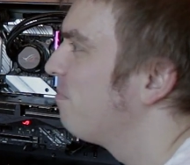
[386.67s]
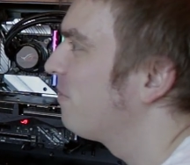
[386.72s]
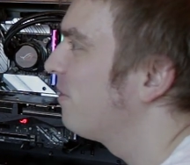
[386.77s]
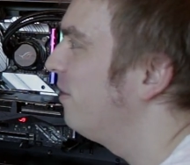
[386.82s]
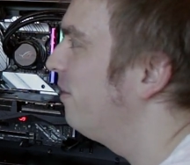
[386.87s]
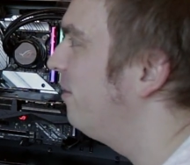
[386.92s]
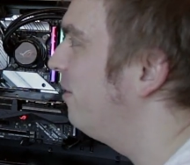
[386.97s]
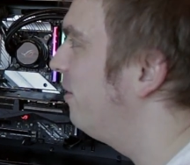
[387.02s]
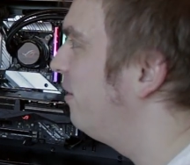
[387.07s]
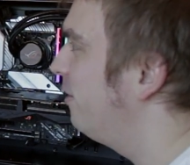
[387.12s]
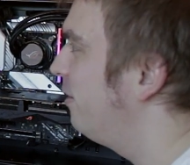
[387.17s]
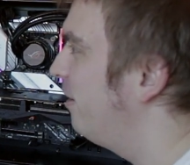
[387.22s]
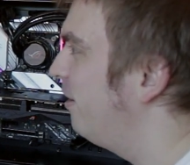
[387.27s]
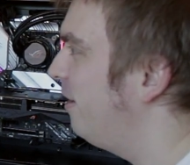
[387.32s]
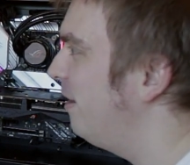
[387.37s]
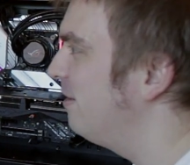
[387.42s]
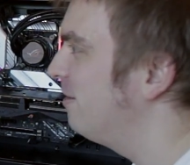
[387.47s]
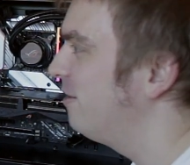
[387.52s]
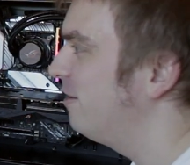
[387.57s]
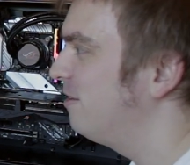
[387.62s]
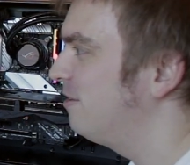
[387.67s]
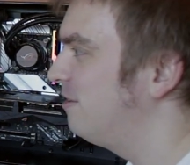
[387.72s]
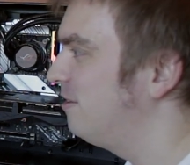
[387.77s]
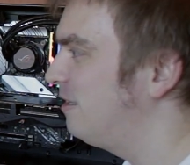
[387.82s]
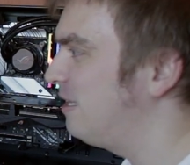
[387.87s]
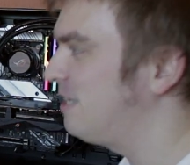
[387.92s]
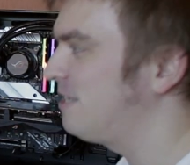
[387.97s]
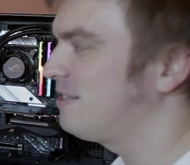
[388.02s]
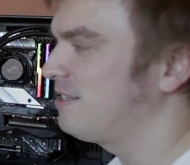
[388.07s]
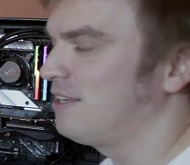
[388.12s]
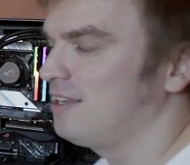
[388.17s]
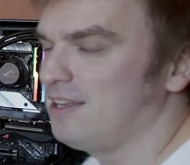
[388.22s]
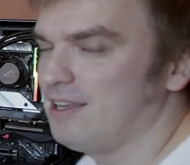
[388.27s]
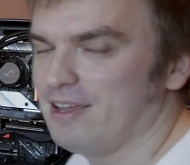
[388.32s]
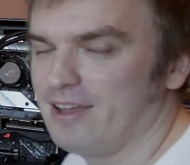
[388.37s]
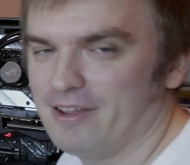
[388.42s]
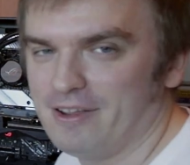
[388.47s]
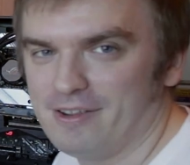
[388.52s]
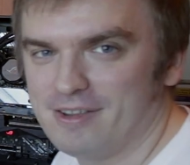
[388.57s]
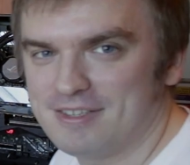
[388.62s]
And that's
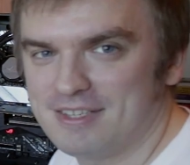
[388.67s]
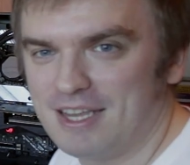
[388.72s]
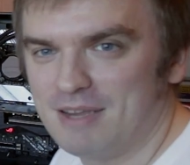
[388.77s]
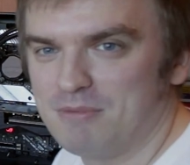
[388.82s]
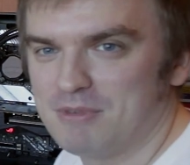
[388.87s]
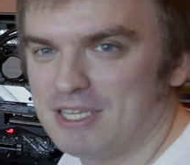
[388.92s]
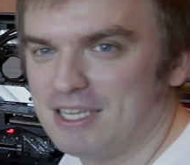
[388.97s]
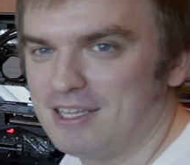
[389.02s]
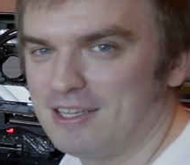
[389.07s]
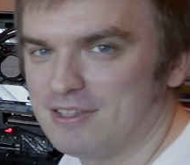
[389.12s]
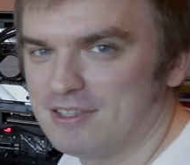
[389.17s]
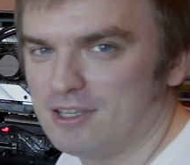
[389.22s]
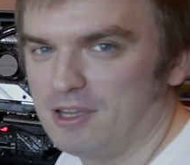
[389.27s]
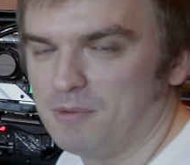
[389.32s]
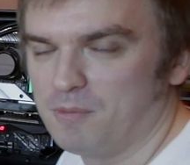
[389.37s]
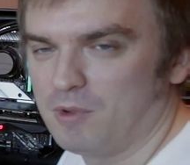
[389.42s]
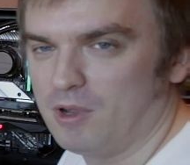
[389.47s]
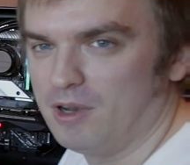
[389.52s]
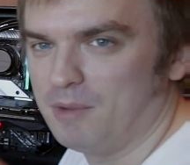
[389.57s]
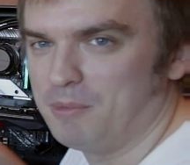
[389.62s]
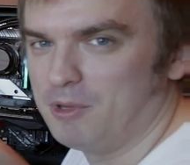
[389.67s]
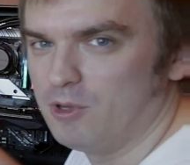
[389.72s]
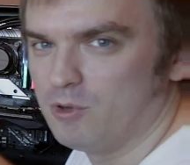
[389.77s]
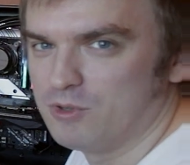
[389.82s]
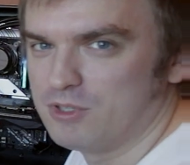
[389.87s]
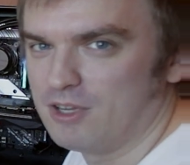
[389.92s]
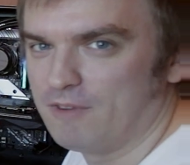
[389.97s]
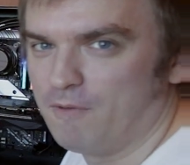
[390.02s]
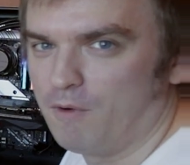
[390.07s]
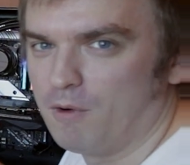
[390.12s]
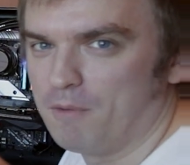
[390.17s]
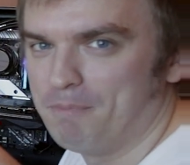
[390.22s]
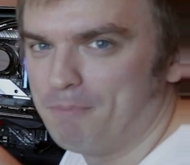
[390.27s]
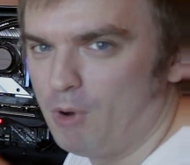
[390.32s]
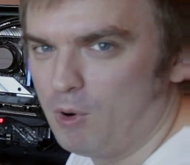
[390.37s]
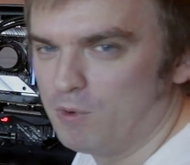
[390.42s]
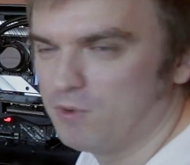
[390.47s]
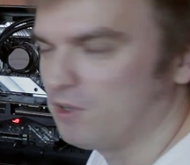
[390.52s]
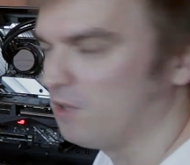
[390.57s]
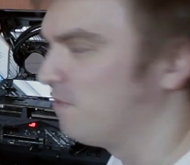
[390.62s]
the same settings I'm gonna be using for
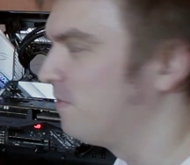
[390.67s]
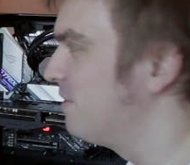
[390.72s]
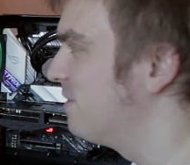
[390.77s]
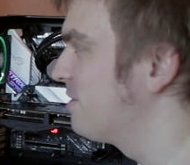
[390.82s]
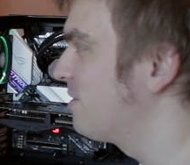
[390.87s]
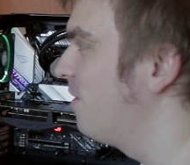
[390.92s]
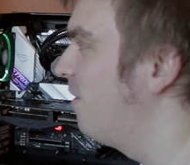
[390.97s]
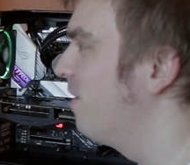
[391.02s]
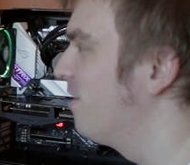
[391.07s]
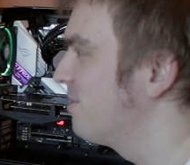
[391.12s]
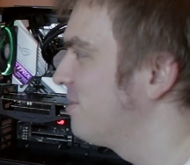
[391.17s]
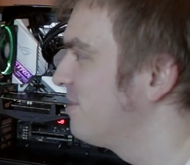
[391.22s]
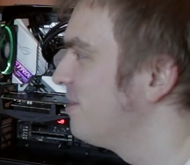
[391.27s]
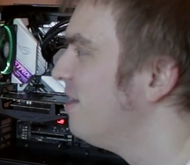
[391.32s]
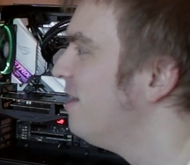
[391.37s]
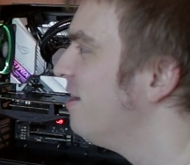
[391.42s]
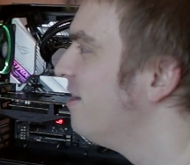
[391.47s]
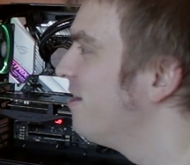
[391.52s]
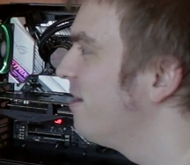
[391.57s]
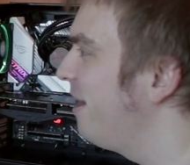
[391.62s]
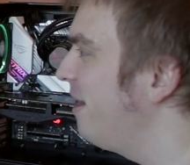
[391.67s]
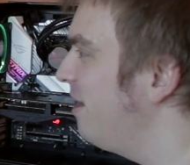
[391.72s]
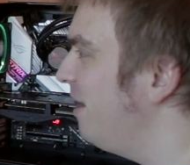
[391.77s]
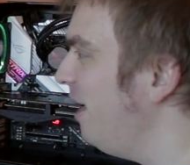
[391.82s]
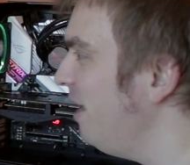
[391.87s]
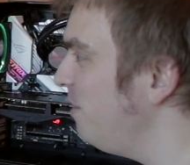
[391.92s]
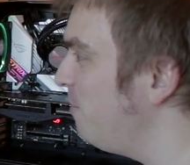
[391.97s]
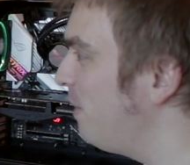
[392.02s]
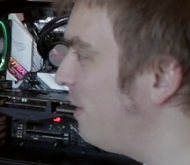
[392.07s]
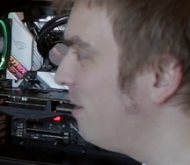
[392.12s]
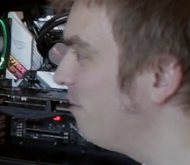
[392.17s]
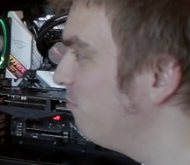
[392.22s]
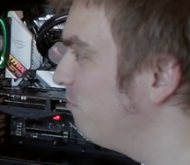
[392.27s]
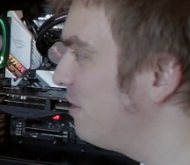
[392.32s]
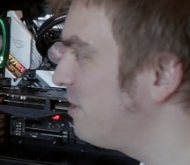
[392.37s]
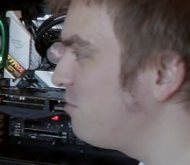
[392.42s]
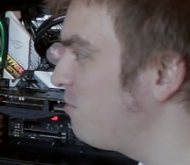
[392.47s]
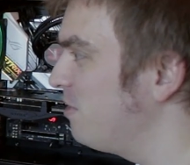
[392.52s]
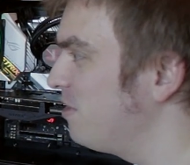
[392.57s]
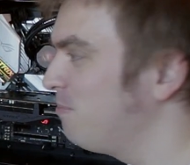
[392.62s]
both of these cards. Anyway,
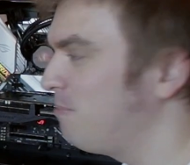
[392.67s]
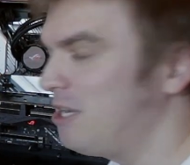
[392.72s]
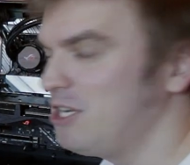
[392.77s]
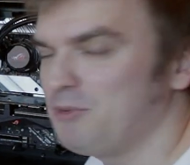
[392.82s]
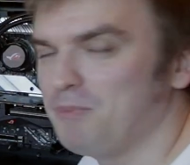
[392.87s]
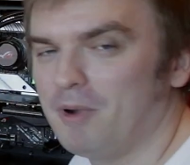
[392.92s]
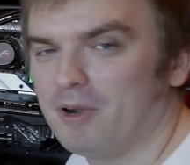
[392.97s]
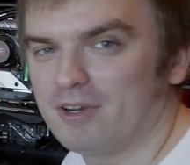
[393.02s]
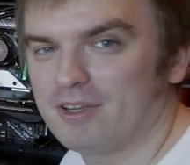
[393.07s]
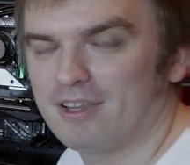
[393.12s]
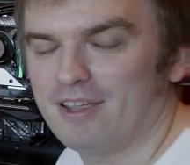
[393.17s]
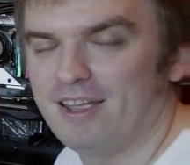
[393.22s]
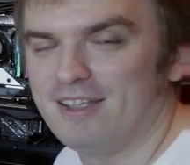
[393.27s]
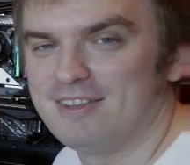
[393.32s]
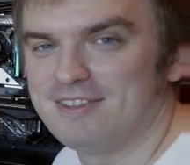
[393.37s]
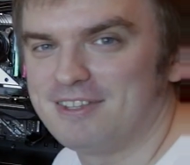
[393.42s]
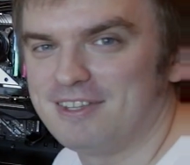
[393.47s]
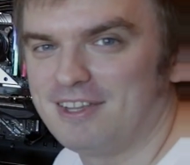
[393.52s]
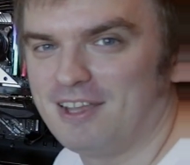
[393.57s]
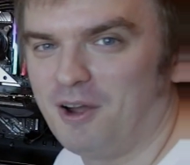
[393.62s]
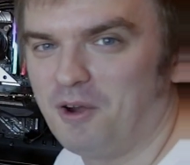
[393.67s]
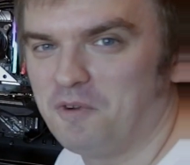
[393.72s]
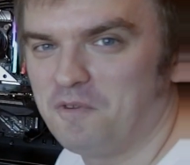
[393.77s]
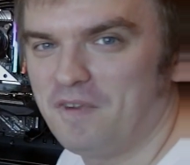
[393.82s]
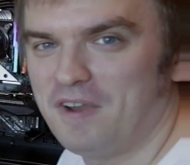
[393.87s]
let's run benchmark and see how it